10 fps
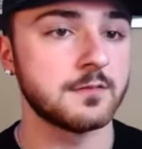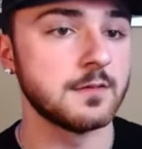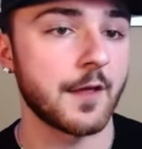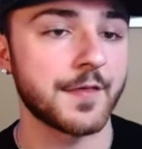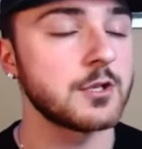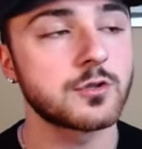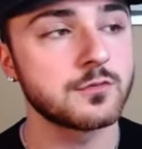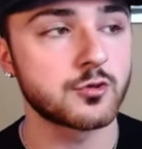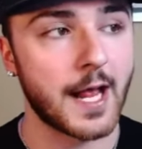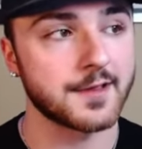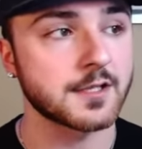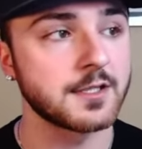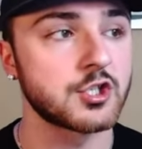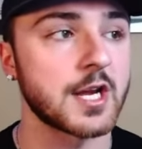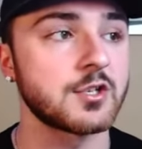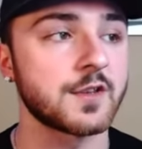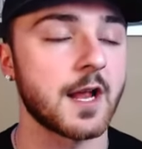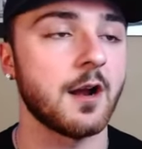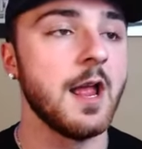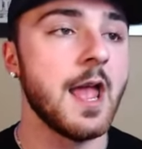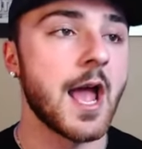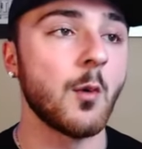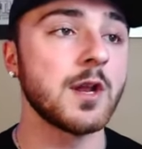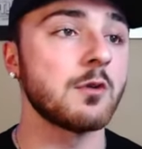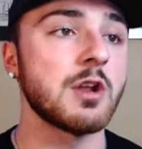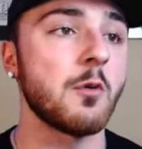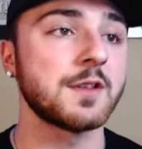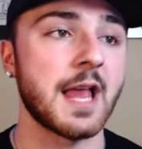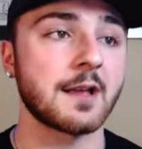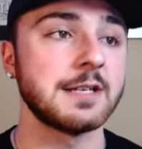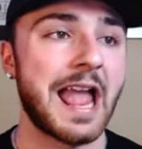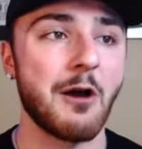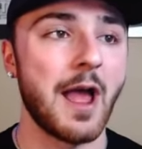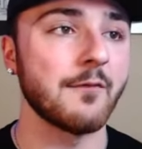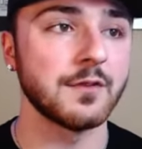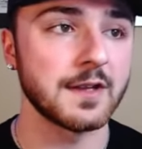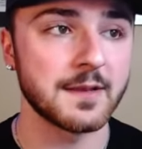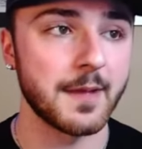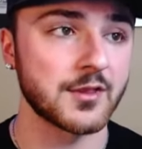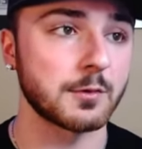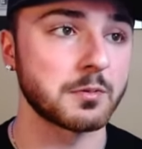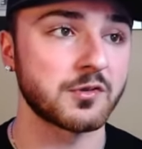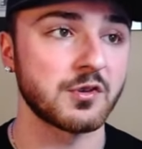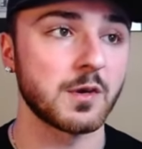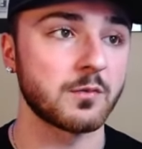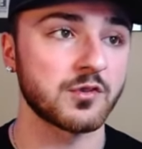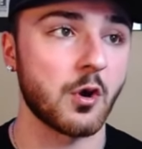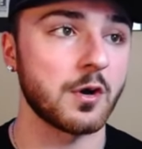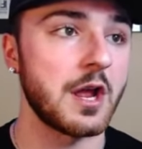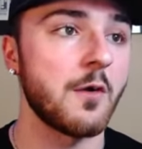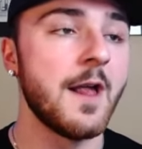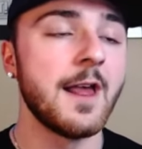Nothing drastically changes there. And we don't know exactly how heavily the Mets were pursuing Rosario.